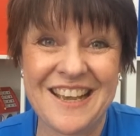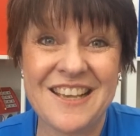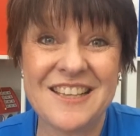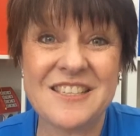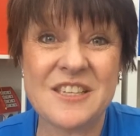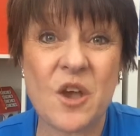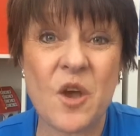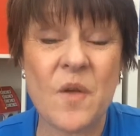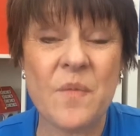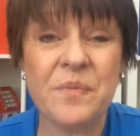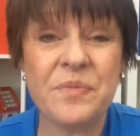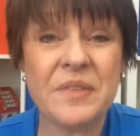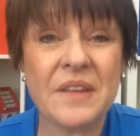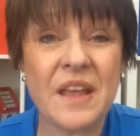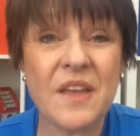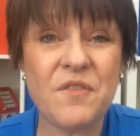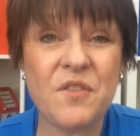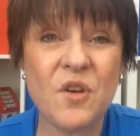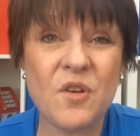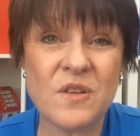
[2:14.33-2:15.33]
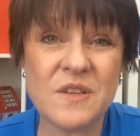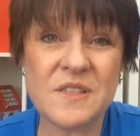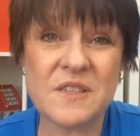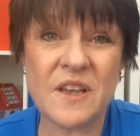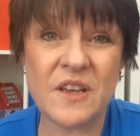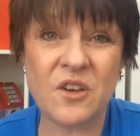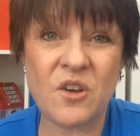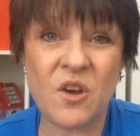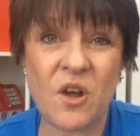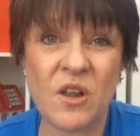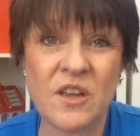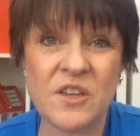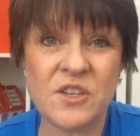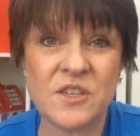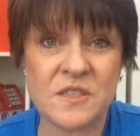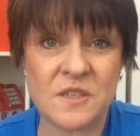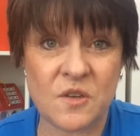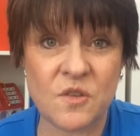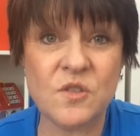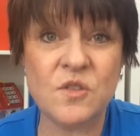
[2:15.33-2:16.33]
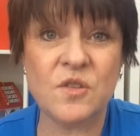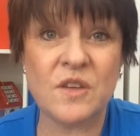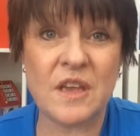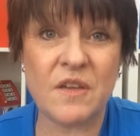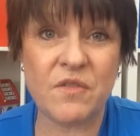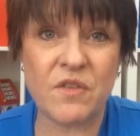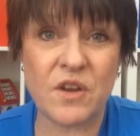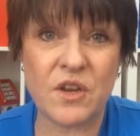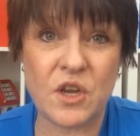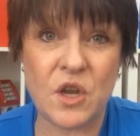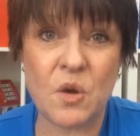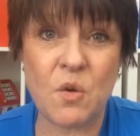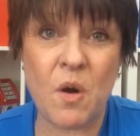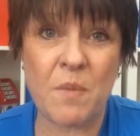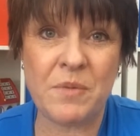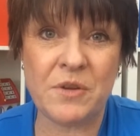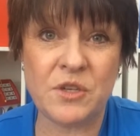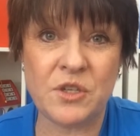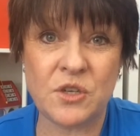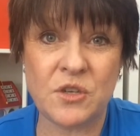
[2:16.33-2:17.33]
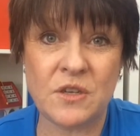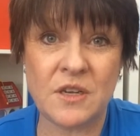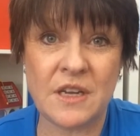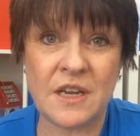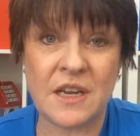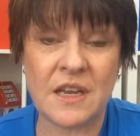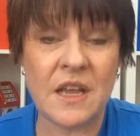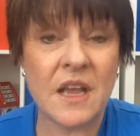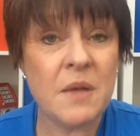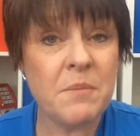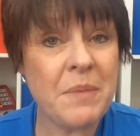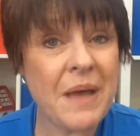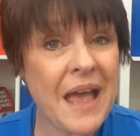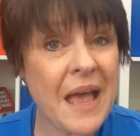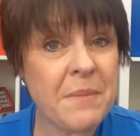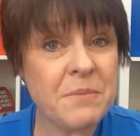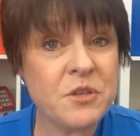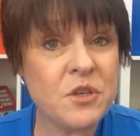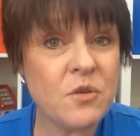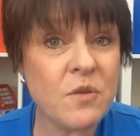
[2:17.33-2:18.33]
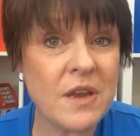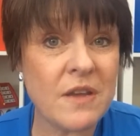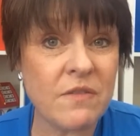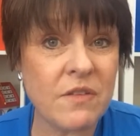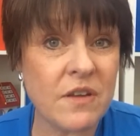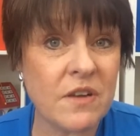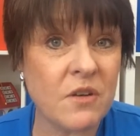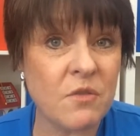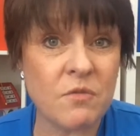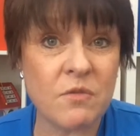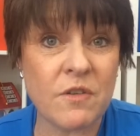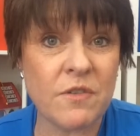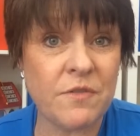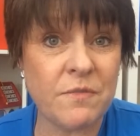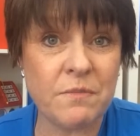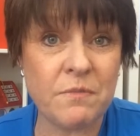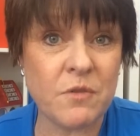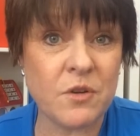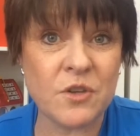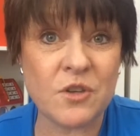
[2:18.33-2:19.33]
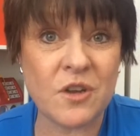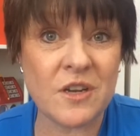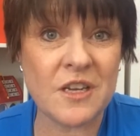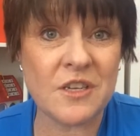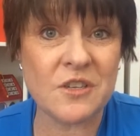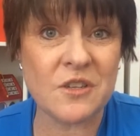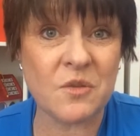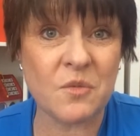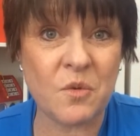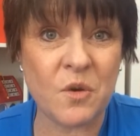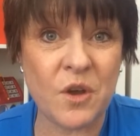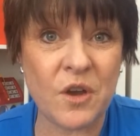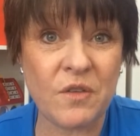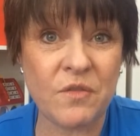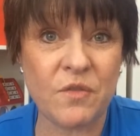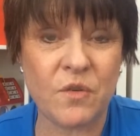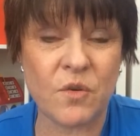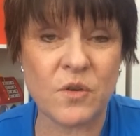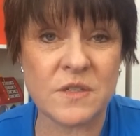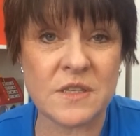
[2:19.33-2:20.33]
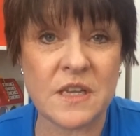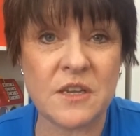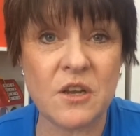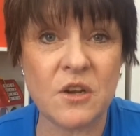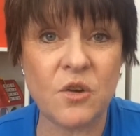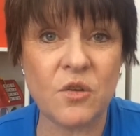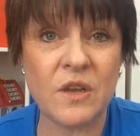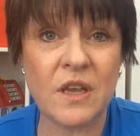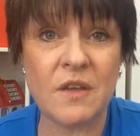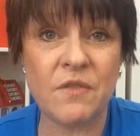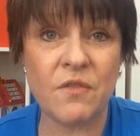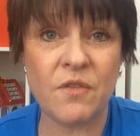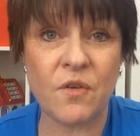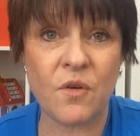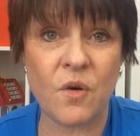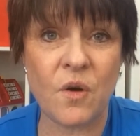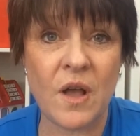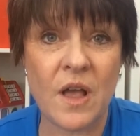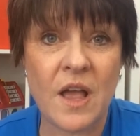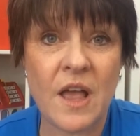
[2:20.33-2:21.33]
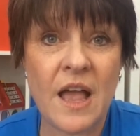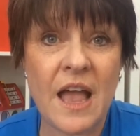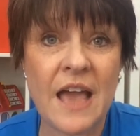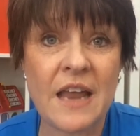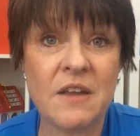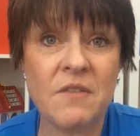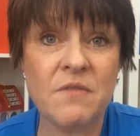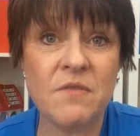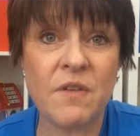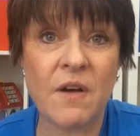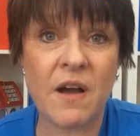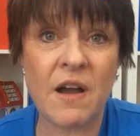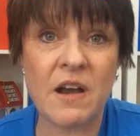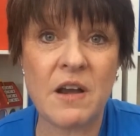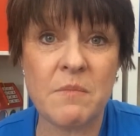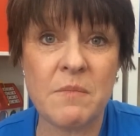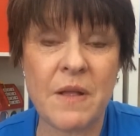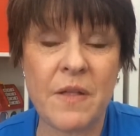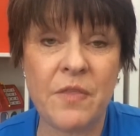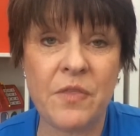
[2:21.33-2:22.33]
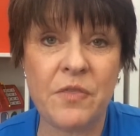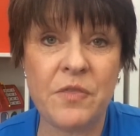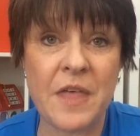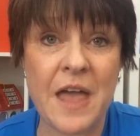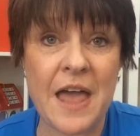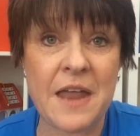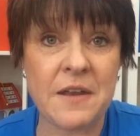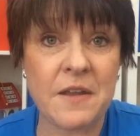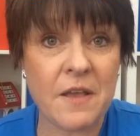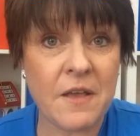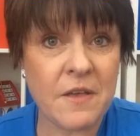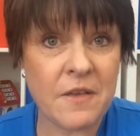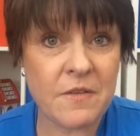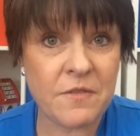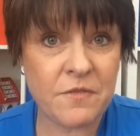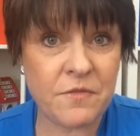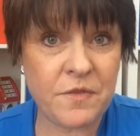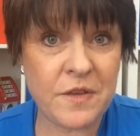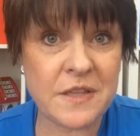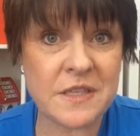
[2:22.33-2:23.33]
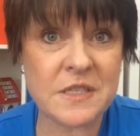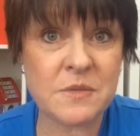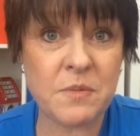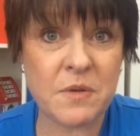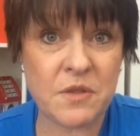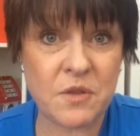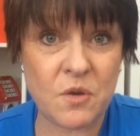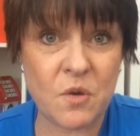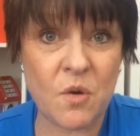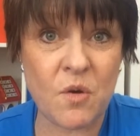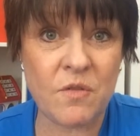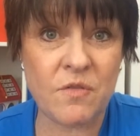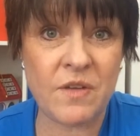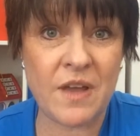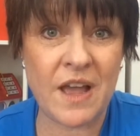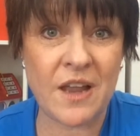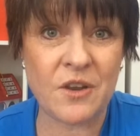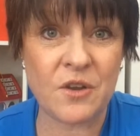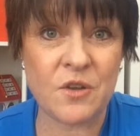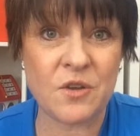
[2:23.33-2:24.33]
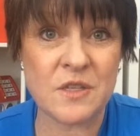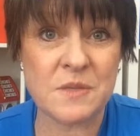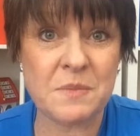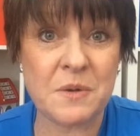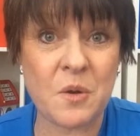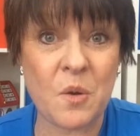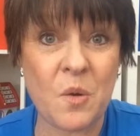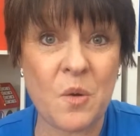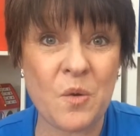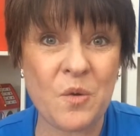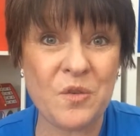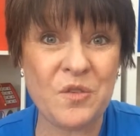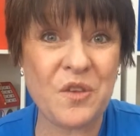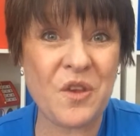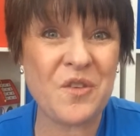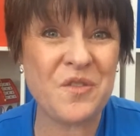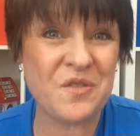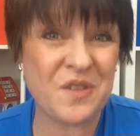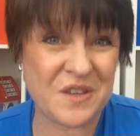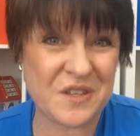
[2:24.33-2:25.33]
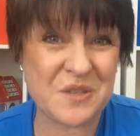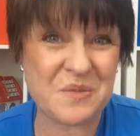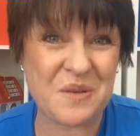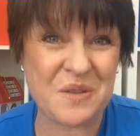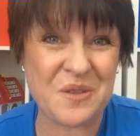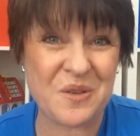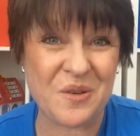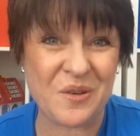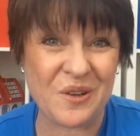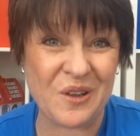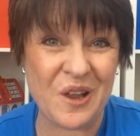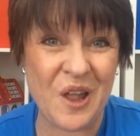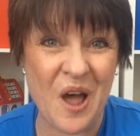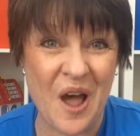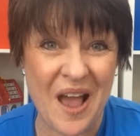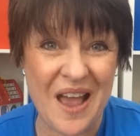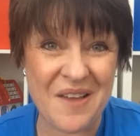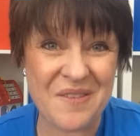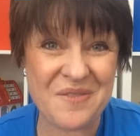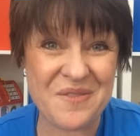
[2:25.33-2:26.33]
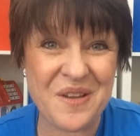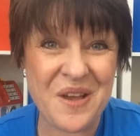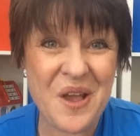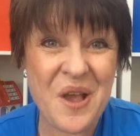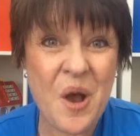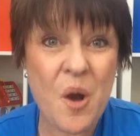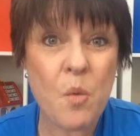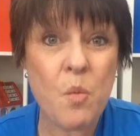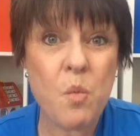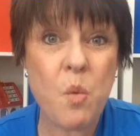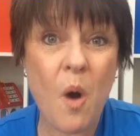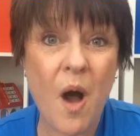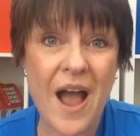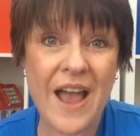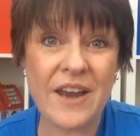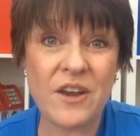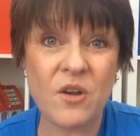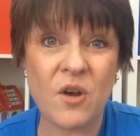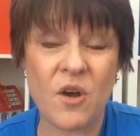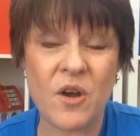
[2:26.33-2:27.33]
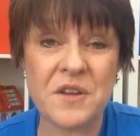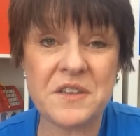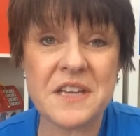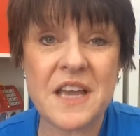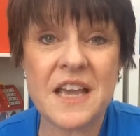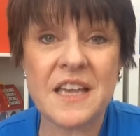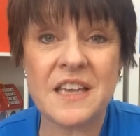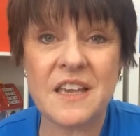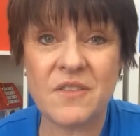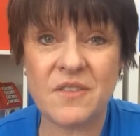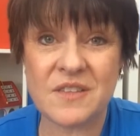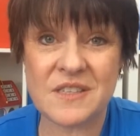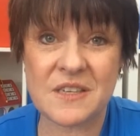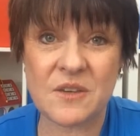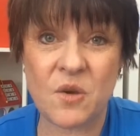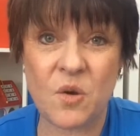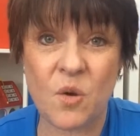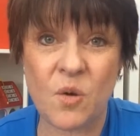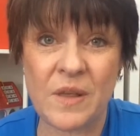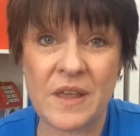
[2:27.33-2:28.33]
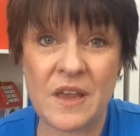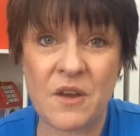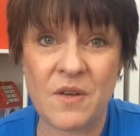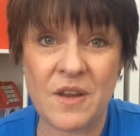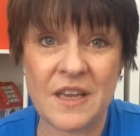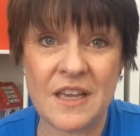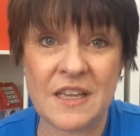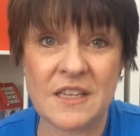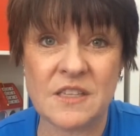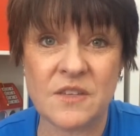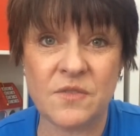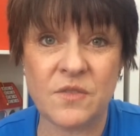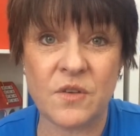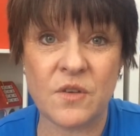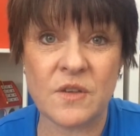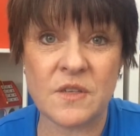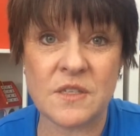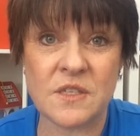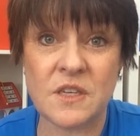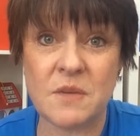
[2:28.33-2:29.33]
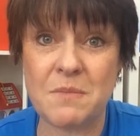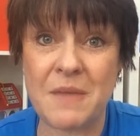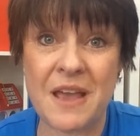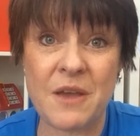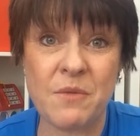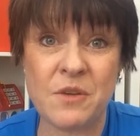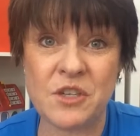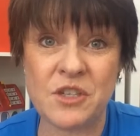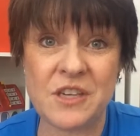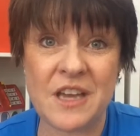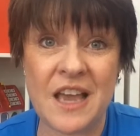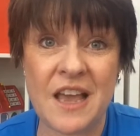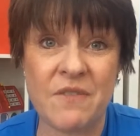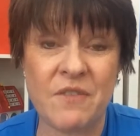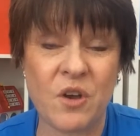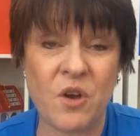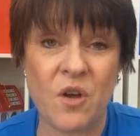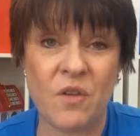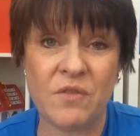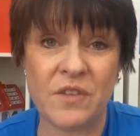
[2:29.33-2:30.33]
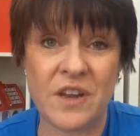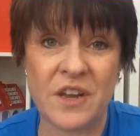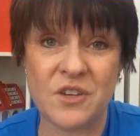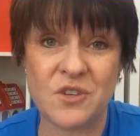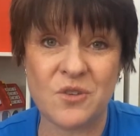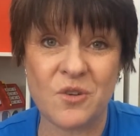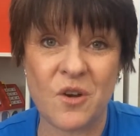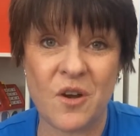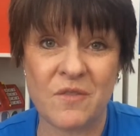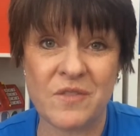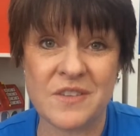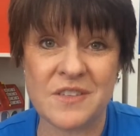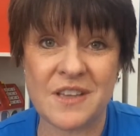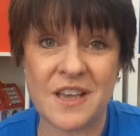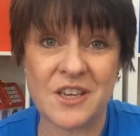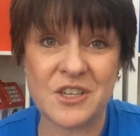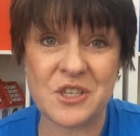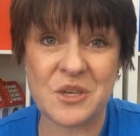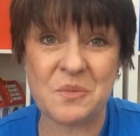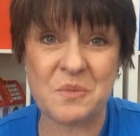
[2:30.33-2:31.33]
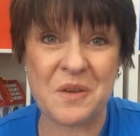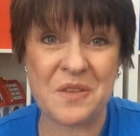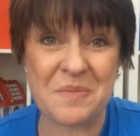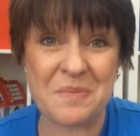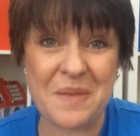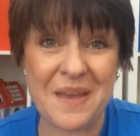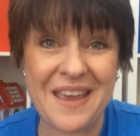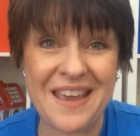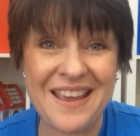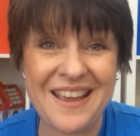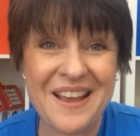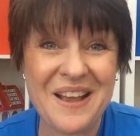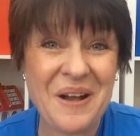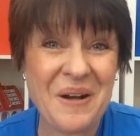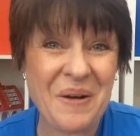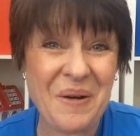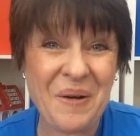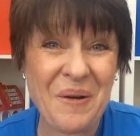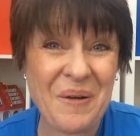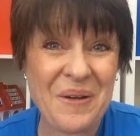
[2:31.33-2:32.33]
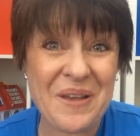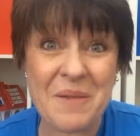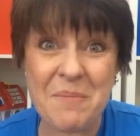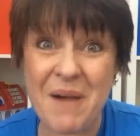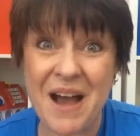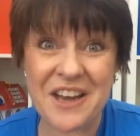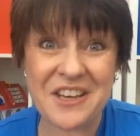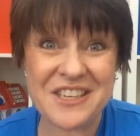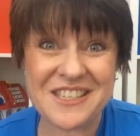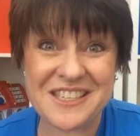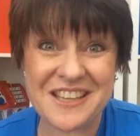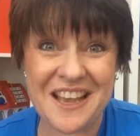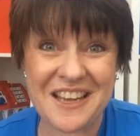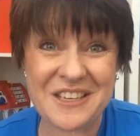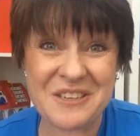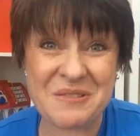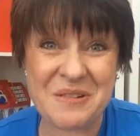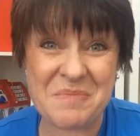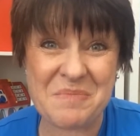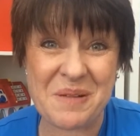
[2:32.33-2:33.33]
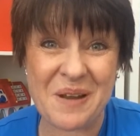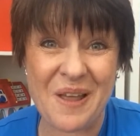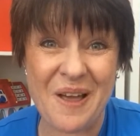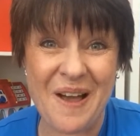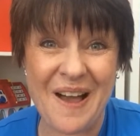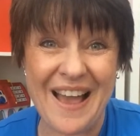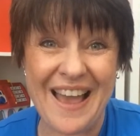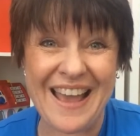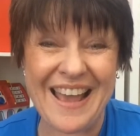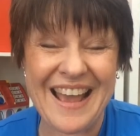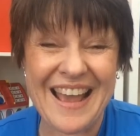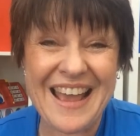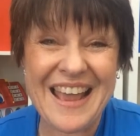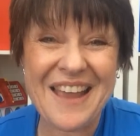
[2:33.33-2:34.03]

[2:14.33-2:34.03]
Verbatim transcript: So, if you're a psychologist who's looking for a new opportunity, perhaps you're even returning to the workforce and you're looking for an environment that fits with your values but also fits with your life, why not give us a call here at Kids First? You may wish to have a confidential conversation with me, or you might just like to apply.